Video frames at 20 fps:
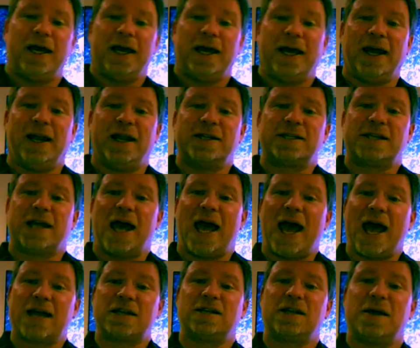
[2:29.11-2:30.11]
it is an
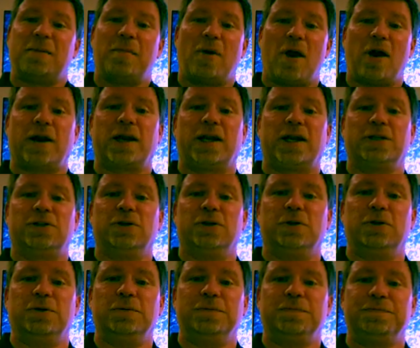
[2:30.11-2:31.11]
excellent marketing
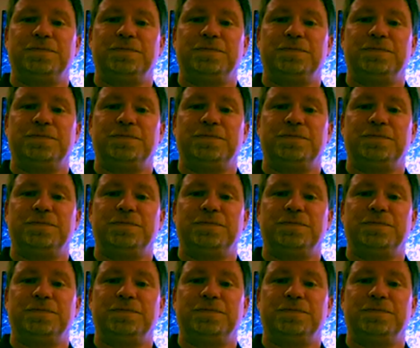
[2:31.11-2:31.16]
tool